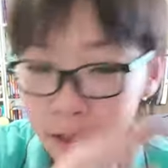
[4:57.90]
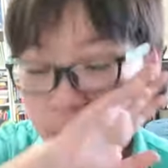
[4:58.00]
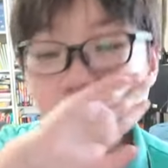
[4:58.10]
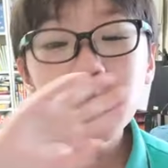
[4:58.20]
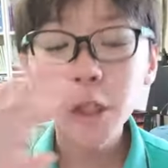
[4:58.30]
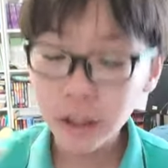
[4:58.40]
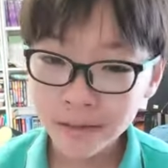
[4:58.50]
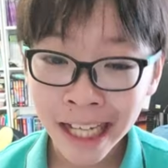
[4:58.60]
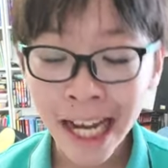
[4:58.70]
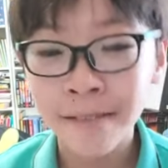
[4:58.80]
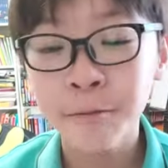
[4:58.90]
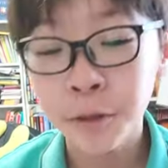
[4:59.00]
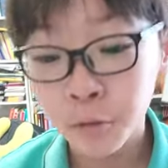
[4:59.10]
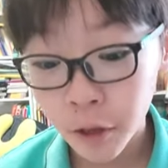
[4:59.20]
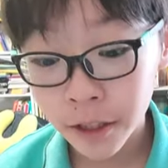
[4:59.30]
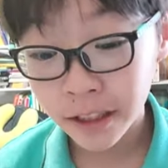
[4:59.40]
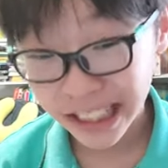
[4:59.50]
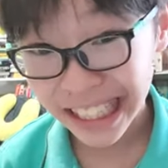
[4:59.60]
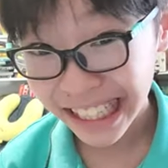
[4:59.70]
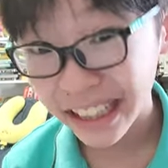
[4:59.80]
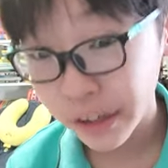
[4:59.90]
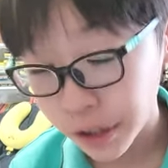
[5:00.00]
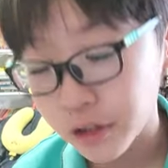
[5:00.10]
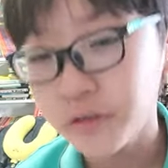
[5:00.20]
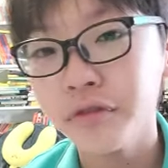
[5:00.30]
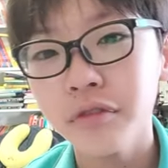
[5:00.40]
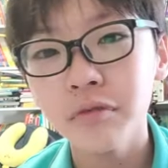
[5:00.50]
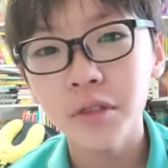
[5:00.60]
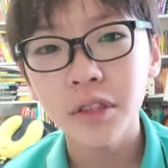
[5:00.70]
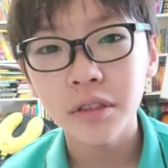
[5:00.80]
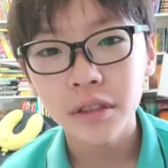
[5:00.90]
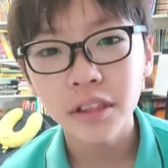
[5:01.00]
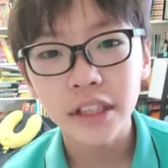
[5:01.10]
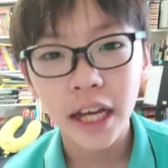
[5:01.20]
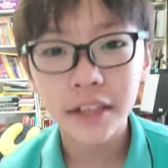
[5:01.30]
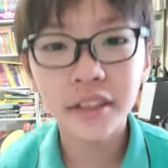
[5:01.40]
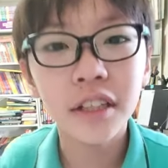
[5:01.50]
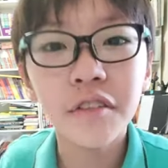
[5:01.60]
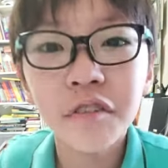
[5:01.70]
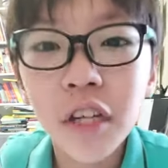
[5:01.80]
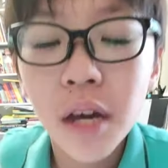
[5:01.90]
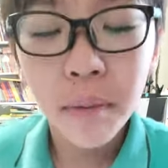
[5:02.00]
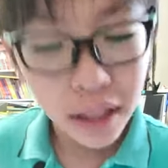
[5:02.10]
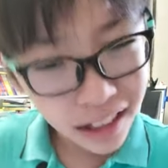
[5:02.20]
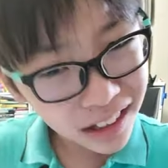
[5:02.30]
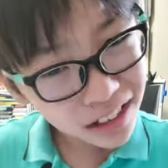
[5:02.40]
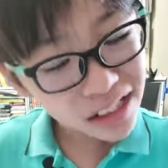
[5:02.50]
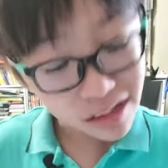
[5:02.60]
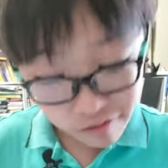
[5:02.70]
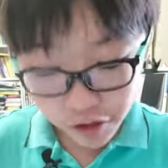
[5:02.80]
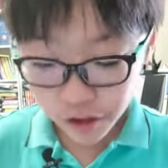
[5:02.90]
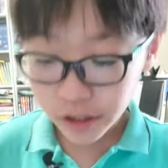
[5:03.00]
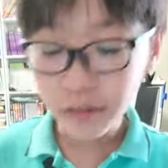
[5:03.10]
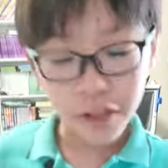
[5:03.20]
there were times when the Hitler Youth was good at stuff, but Hitler was a